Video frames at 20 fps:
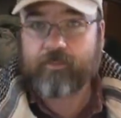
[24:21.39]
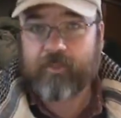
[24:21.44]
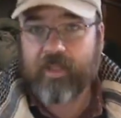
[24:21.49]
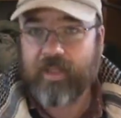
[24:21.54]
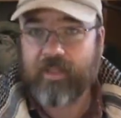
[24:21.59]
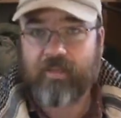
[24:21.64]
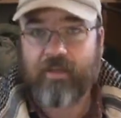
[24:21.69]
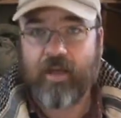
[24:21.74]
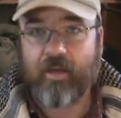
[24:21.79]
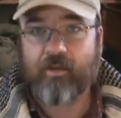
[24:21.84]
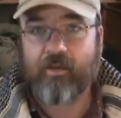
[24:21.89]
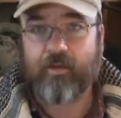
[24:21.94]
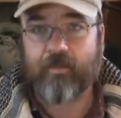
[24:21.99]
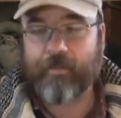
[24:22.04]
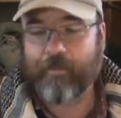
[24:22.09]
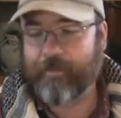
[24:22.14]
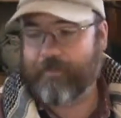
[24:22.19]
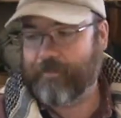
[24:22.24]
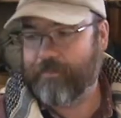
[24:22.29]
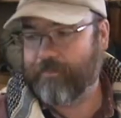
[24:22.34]
etc.
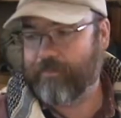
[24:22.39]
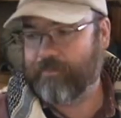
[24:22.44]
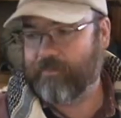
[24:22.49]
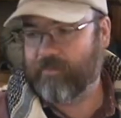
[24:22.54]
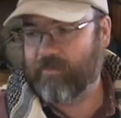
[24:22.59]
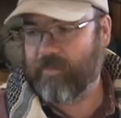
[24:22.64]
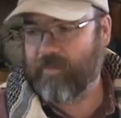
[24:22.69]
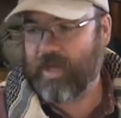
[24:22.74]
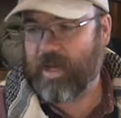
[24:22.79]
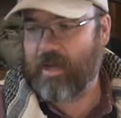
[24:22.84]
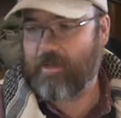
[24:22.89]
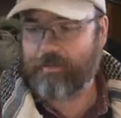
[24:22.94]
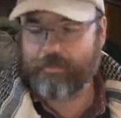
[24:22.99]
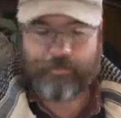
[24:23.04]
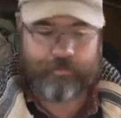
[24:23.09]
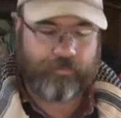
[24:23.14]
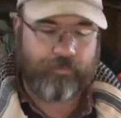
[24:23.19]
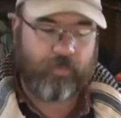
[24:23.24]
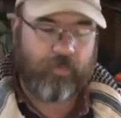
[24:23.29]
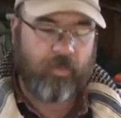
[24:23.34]
Okay?
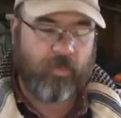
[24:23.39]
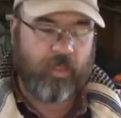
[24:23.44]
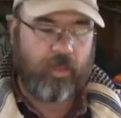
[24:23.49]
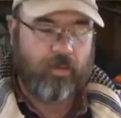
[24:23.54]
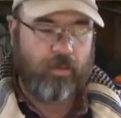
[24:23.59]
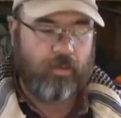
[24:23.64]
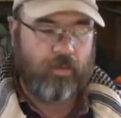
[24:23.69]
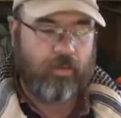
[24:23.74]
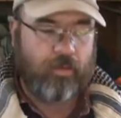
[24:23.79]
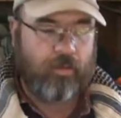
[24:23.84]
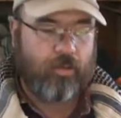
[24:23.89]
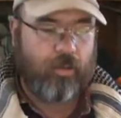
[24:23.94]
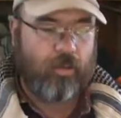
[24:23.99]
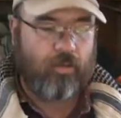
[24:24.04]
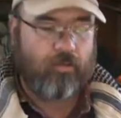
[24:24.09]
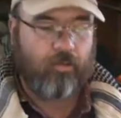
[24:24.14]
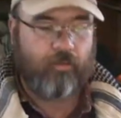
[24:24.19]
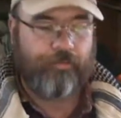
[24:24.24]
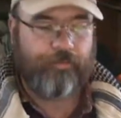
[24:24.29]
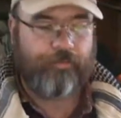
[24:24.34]

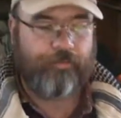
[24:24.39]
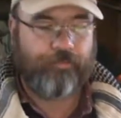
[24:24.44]
So,